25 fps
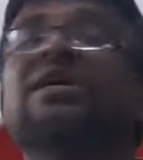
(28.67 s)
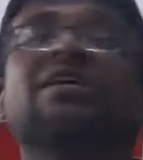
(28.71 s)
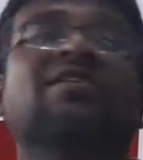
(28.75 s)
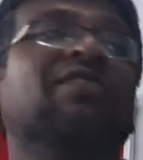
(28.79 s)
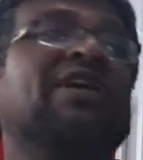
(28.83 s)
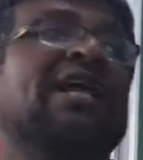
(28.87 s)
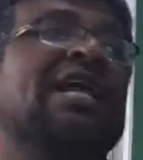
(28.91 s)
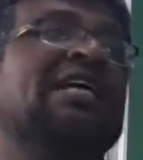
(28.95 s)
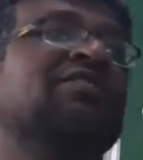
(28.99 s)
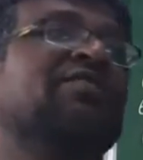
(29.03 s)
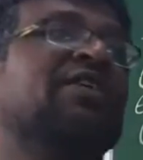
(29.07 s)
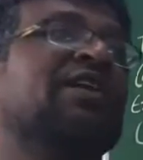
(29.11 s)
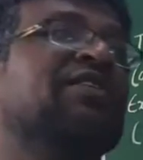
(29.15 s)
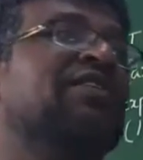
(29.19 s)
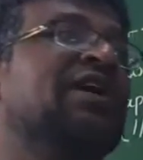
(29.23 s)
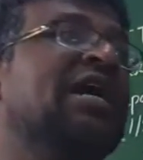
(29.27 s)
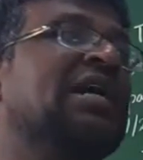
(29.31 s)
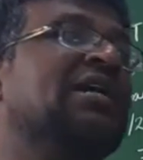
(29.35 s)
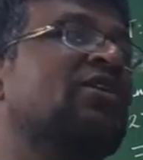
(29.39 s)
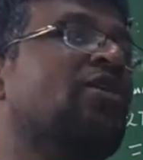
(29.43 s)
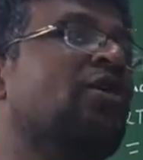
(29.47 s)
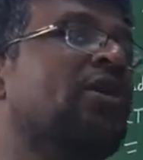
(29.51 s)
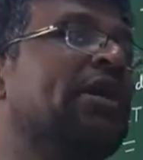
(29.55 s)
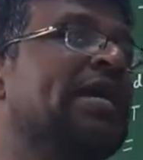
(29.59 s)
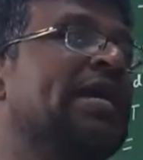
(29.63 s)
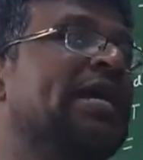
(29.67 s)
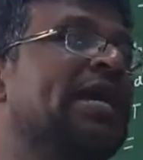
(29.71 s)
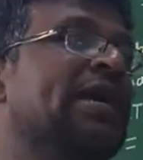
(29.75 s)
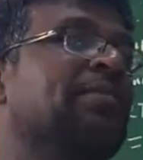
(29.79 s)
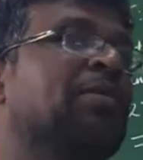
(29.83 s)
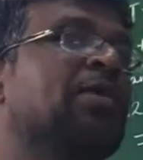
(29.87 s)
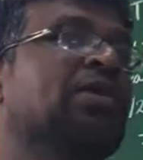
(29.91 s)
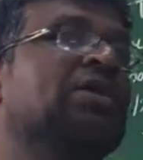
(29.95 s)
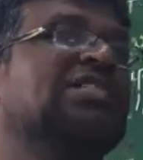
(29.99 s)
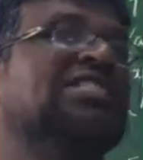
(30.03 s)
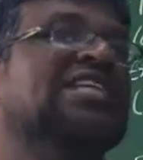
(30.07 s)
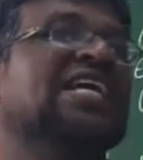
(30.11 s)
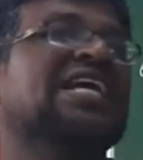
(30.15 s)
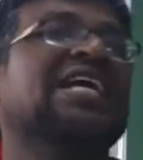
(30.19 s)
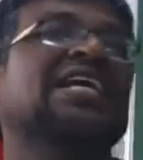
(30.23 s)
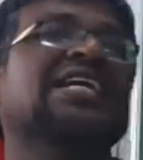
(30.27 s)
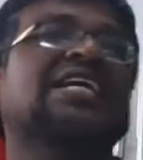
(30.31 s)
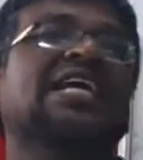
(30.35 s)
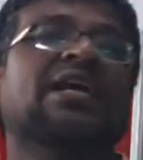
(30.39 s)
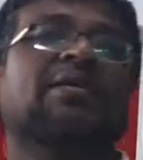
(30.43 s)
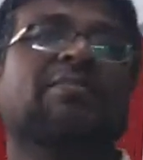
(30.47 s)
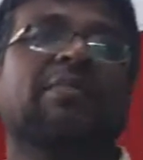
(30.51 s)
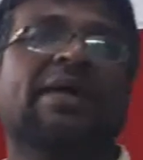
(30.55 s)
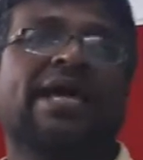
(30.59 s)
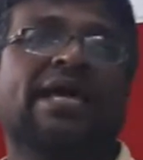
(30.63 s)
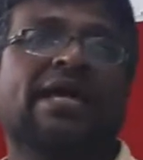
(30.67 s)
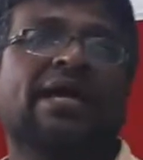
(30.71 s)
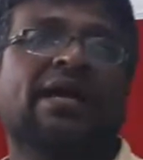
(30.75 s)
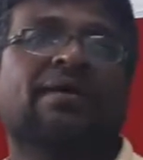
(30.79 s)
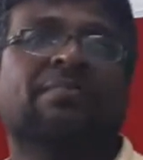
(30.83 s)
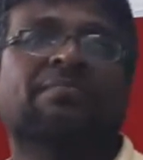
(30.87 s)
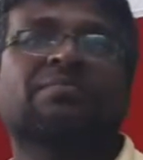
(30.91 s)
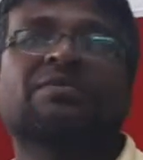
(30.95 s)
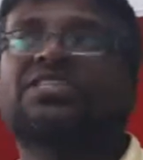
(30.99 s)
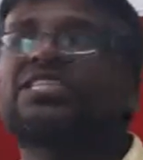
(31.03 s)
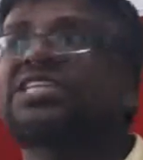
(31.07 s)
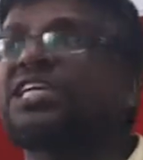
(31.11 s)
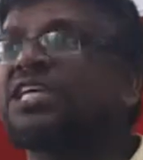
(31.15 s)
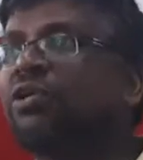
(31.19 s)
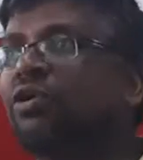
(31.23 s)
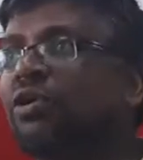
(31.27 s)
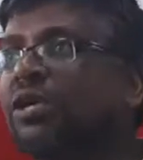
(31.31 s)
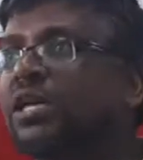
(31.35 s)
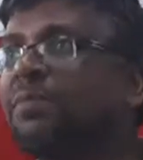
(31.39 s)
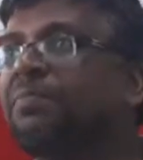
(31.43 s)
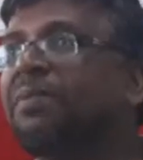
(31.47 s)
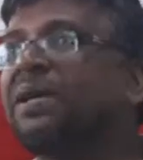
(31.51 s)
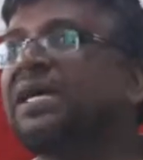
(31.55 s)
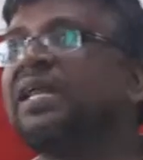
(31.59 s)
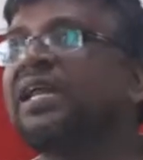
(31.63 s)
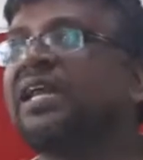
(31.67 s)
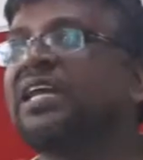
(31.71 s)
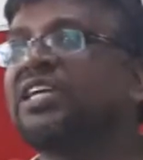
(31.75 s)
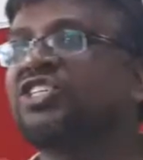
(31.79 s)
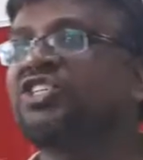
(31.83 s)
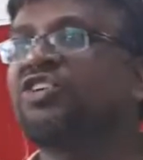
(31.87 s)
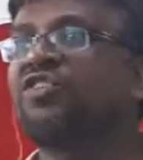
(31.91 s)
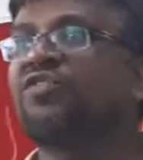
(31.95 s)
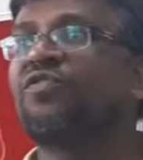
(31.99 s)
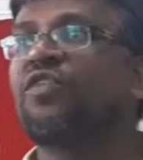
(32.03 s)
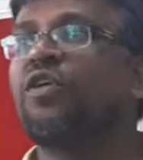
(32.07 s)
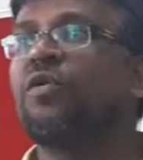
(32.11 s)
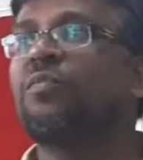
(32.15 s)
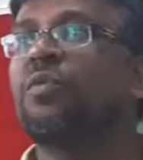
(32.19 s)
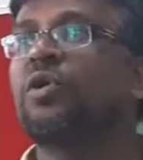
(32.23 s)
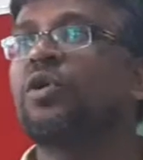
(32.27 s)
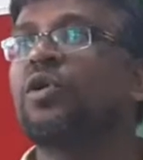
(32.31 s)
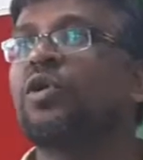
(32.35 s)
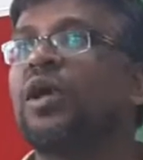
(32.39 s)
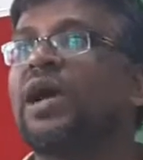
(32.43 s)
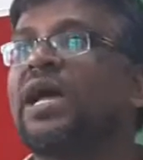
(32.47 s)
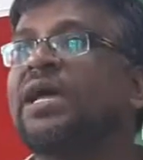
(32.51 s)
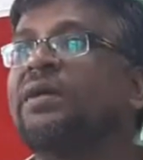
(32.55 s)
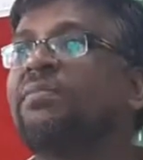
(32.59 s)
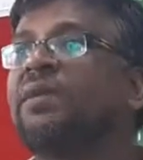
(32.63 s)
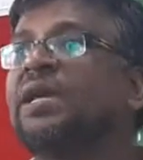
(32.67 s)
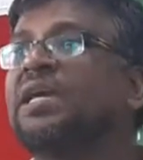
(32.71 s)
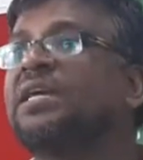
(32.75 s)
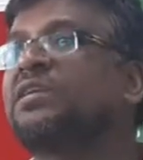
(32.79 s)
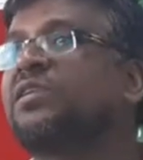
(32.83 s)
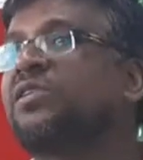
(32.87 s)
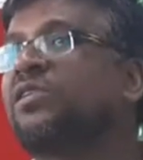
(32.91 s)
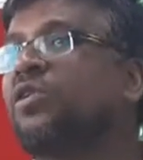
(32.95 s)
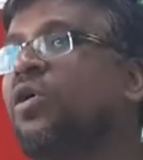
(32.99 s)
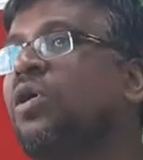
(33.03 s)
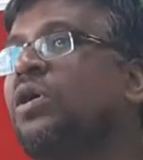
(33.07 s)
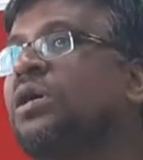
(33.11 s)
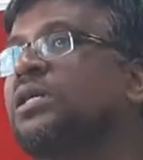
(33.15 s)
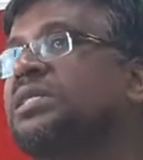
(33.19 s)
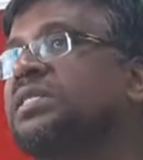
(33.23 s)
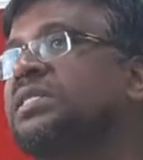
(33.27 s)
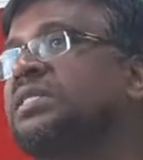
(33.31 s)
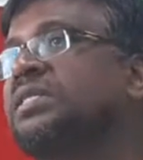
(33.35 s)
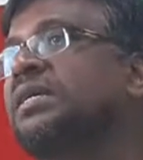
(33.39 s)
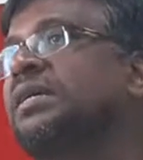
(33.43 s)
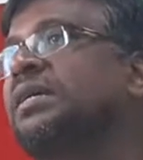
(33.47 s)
Whereas when we are talking about genetic makeup, genotypic ratio for monohybrid cross,